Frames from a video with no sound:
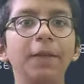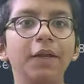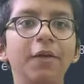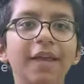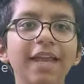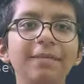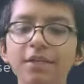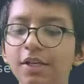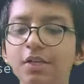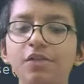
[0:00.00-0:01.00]
Okay,
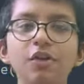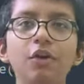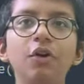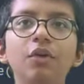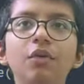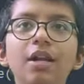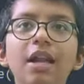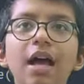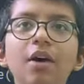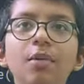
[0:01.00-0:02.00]
so
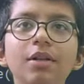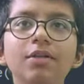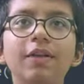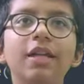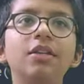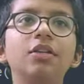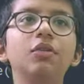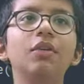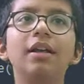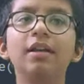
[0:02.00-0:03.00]
now what we can
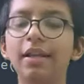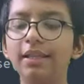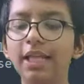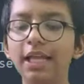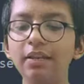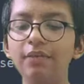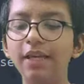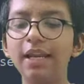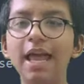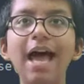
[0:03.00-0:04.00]
do, and then we
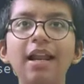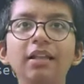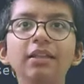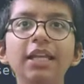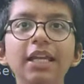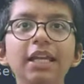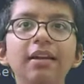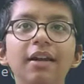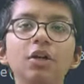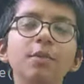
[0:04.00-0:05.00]
can add a leaky
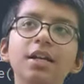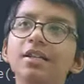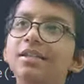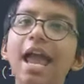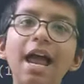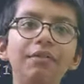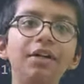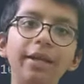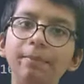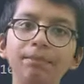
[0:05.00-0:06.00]
value, because
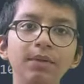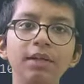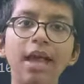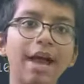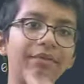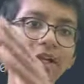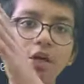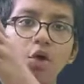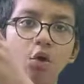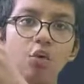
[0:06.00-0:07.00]
every
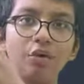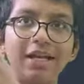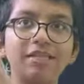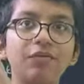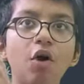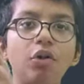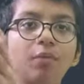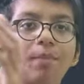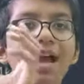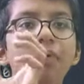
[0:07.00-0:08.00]
node is
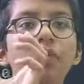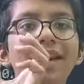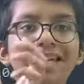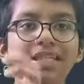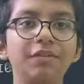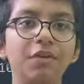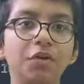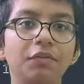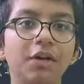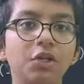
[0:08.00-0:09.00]
followed by one
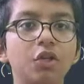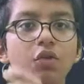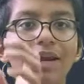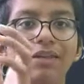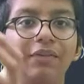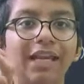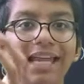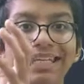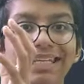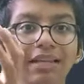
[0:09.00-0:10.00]
activation function, so that we
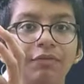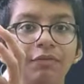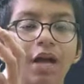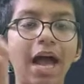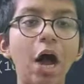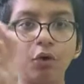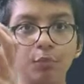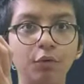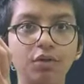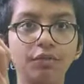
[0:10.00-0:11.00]
can give the
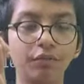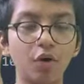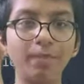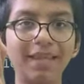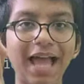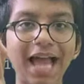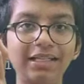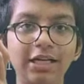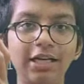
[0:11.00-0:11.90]
output from that